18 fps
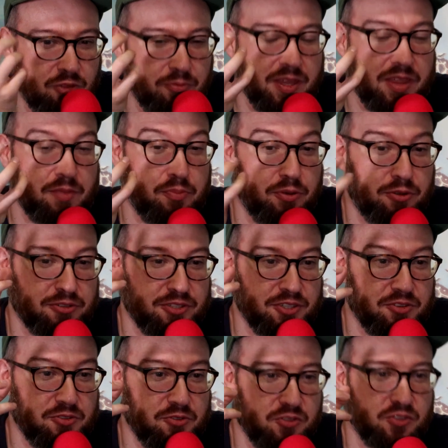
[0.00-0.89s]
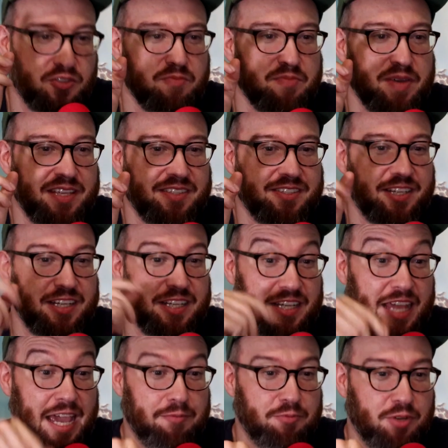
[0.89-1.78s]
It'll be the person who's the best at
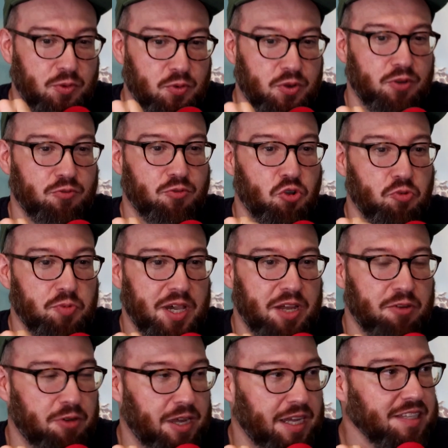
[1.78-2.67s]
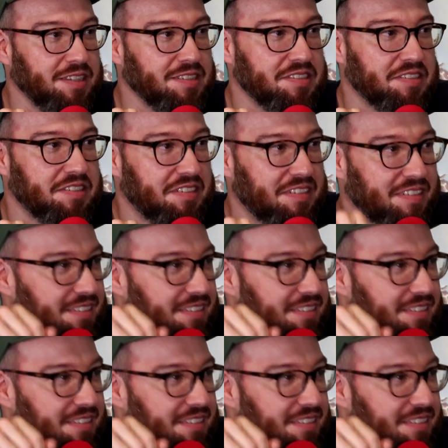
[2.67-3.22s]
adapting what a robot writes.